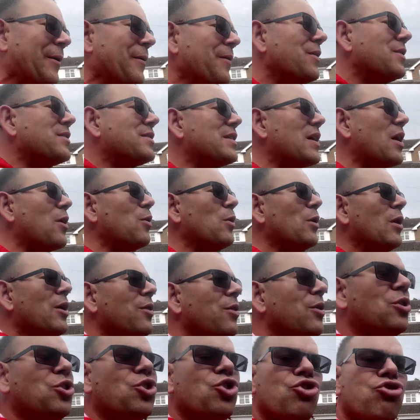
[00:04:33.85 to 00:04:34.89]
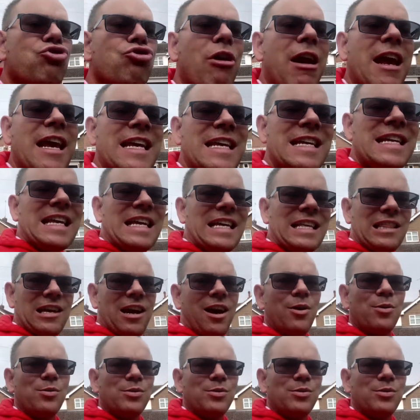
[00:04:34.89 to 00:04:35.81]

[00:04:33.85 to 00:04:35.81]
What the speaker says: So the training that I